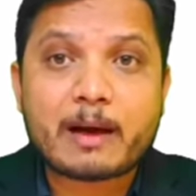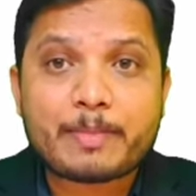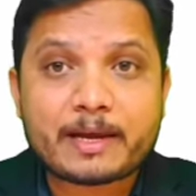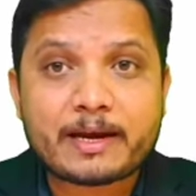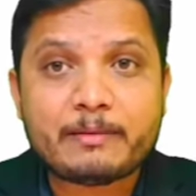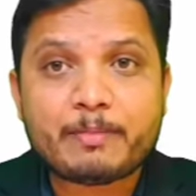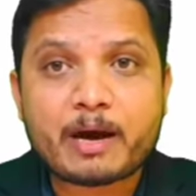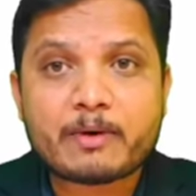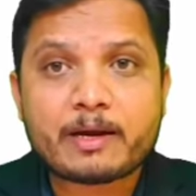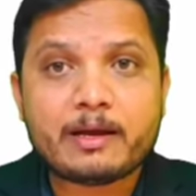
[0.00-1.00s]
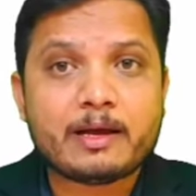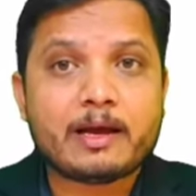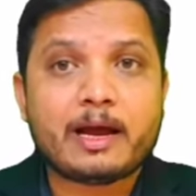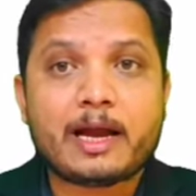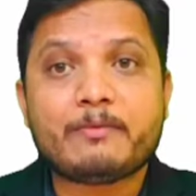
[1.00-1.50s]
apparent power
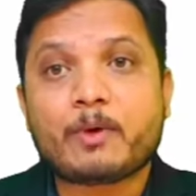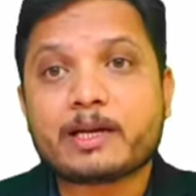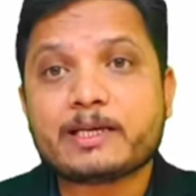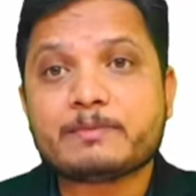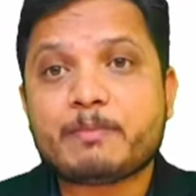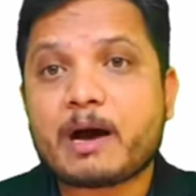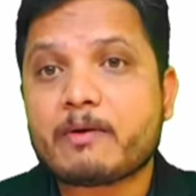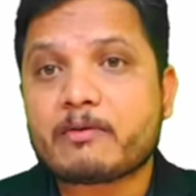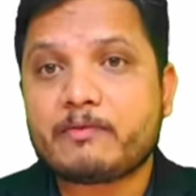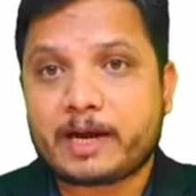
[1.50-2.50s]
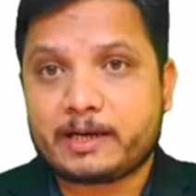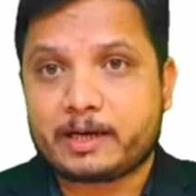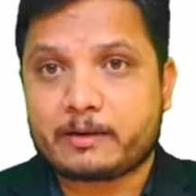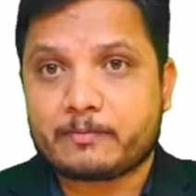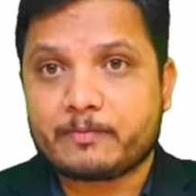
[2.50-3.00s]
and what is power
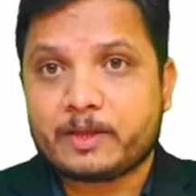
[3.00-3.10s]
factor.